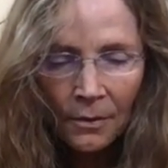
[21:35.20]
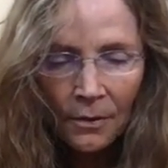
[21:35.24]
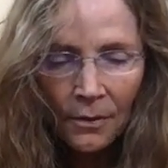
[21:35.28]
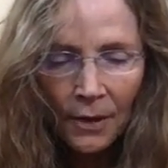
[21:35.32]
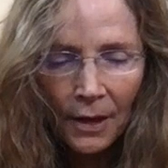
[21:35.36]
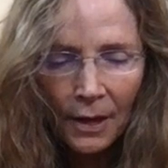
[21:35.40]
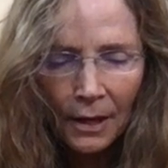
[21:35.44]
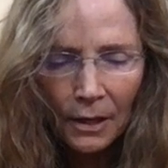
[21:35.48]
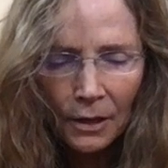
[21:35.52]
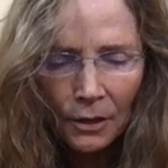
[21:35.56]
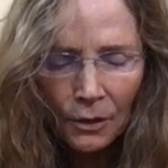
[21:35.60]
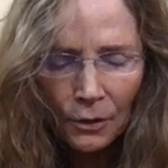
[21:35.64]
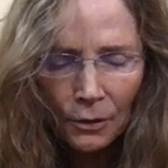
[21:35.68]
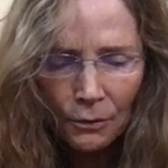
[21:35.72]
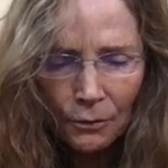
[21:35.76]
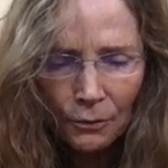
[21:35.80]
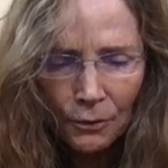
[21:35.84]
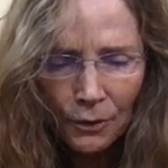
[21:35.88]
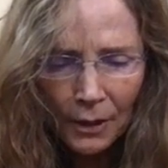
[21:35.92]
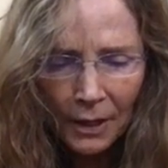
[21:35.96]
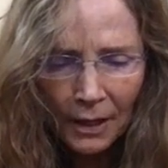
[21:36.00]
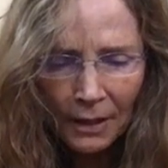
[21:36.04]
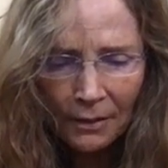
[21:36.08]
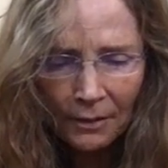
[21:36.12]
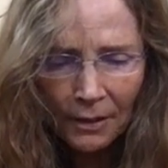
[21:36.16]
Thank you
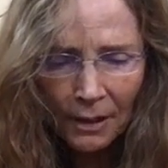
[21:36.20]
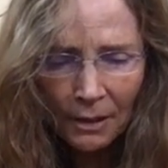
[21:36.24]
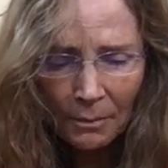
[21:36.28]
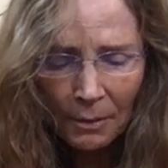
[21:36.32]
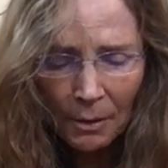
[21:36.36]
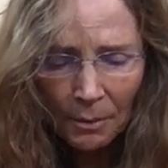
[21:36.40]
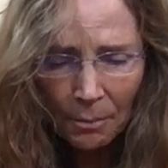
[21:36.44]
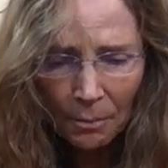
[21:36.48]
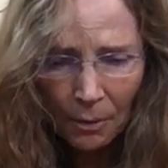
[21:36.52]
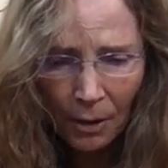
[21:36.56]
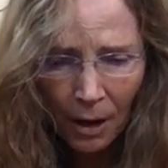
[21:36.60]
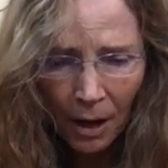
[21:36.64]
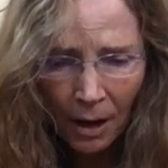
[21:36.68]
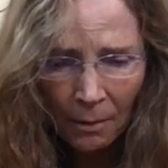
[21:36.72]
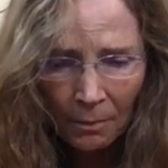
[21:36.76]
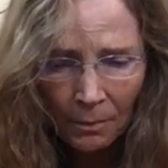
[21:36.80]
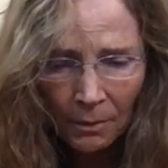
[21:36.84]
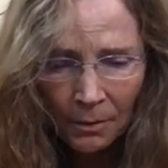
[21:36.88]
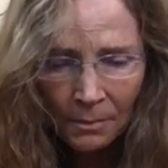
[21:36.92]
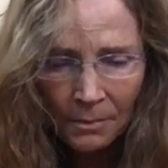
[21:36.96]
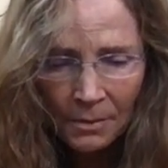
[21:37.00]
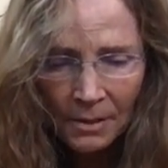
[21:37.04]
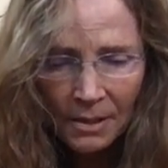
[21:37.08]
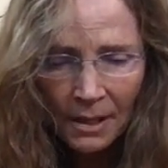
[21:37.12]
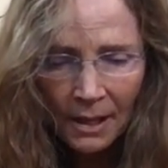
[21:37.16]
for giving me
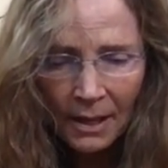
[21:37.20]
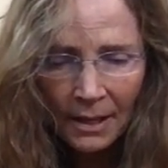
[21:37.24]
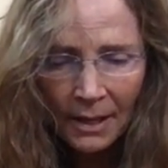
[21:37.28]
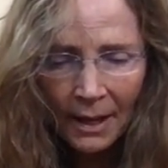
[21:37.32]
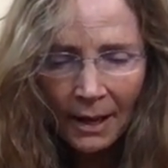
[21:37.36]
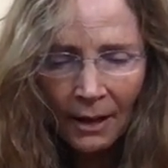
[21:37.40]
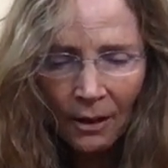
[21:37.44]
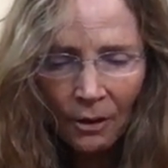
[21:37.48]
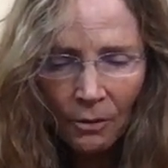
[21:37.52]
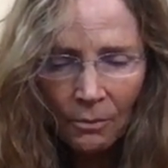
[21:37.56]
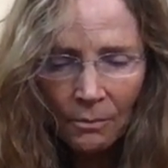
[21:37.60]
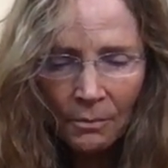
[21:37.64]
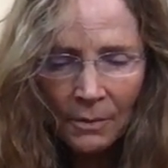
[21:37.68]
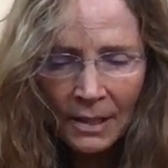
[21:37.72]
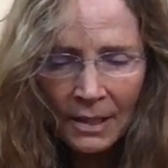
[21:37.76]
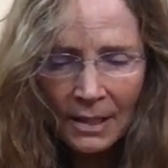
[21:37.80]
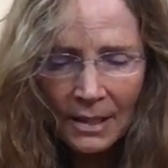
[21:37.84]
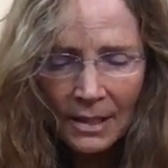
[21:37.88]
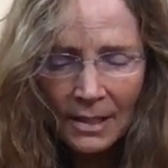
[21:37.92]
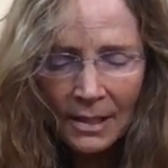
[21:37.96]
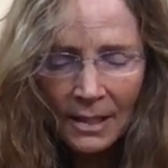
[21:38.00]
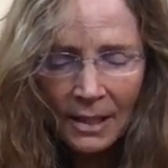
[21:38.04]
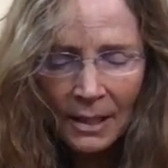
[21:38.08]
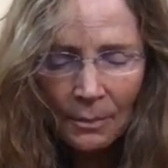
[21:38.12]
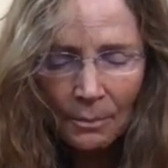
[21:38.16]
problems that help me
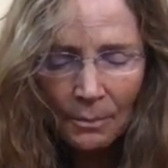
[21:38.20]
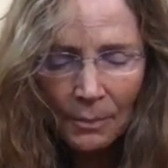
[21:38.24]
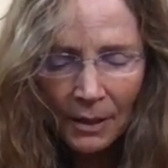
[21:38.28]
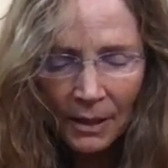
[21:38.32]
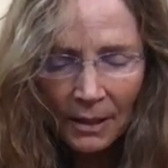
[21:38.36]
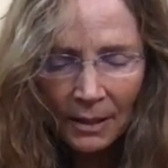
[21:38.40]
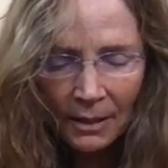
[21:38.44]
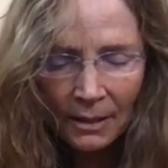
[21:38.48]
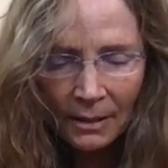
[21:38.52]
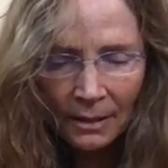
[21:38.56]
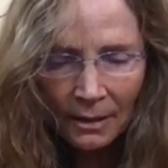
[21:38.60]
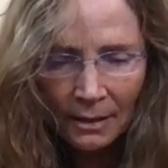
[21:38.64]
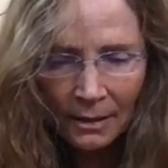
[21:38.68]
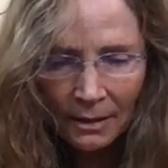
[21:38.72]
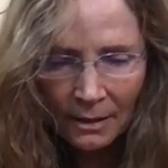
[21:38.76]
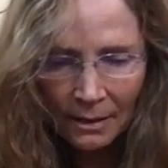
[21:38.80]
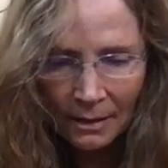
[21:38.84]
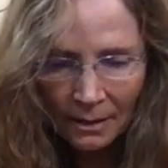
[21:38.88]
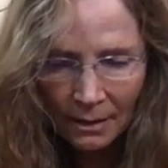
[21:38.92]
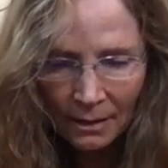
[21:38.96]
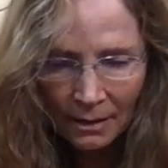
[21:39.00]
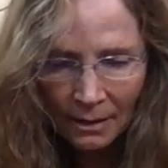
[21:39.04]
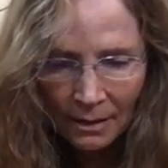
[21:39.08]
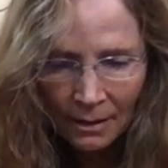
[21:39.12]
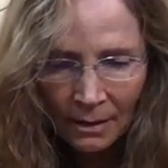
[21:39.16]
deepen
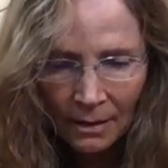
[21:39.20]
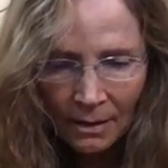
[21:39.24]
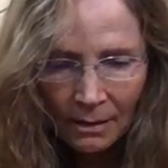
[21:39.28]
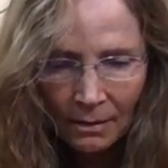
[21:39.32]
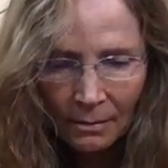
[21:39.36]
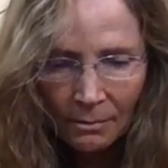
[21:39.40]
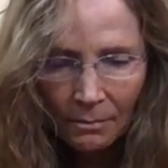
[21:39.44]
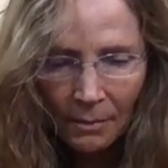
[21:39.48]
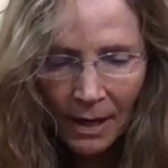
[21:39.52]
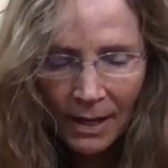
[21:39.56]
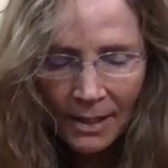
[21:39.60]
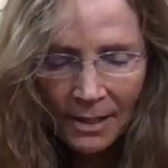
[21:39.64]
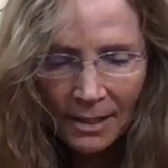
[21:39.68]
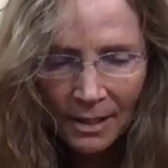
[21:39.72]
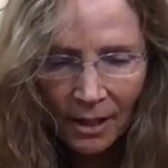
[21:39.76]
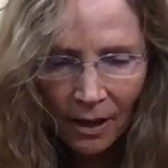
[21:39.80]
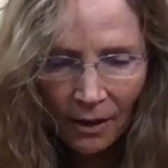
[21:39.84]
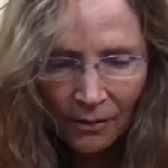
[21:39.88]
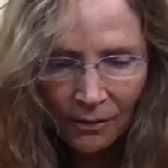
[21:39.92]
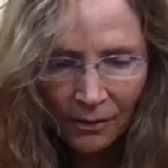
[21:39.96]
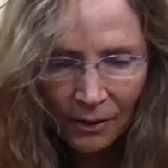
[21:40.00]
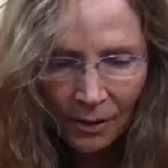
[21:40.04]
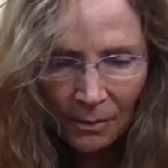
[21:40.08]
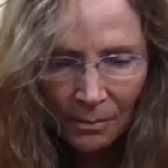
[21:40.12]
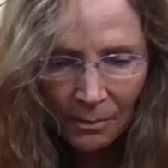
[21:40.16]
my
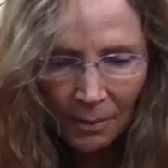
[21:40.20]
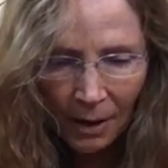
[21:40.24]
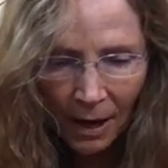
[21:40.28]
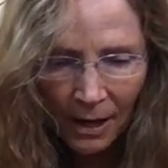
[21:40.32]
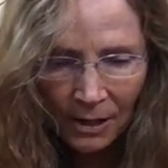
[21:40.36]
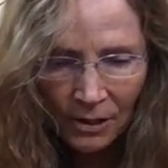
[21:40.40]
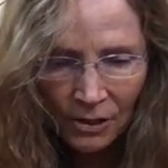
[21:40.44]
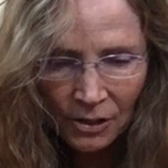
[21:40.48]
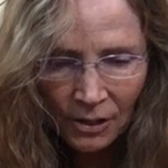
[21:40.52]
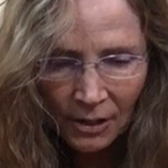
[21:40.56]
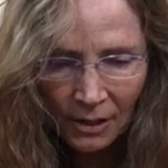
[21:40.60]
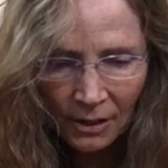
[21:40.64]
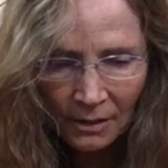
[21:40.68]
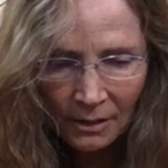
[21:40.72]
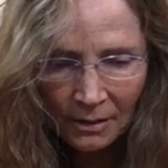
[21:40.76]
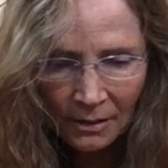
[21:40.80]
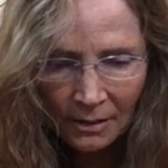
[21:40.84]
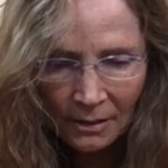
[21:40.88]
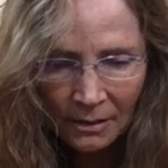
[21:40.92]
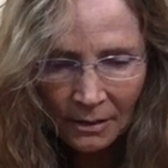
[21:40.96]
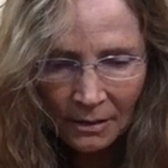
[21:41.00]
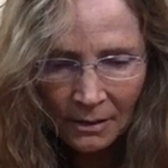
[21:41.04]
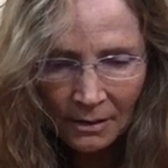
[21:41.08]
self-compassion,